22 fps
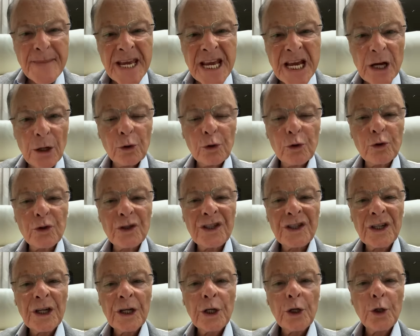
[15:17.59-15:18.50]

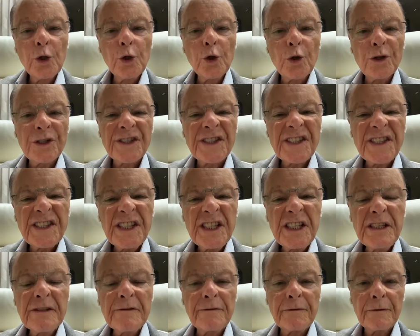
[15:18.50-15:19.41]
thoughts that
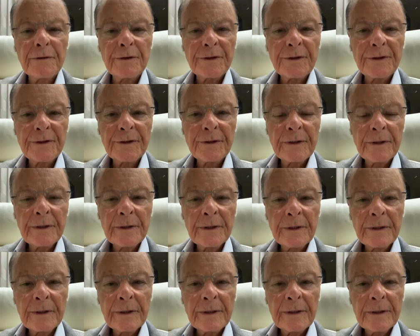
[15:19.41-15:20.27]
are harmful.